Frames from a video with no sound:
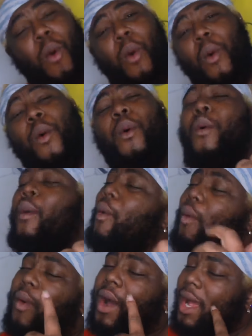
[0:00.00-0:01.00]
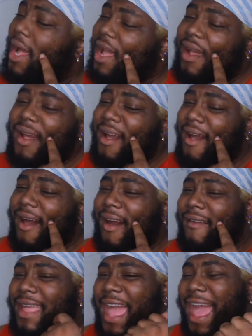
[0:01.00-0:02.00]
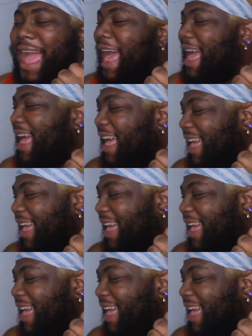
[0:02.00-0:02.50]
Ooh. Okay.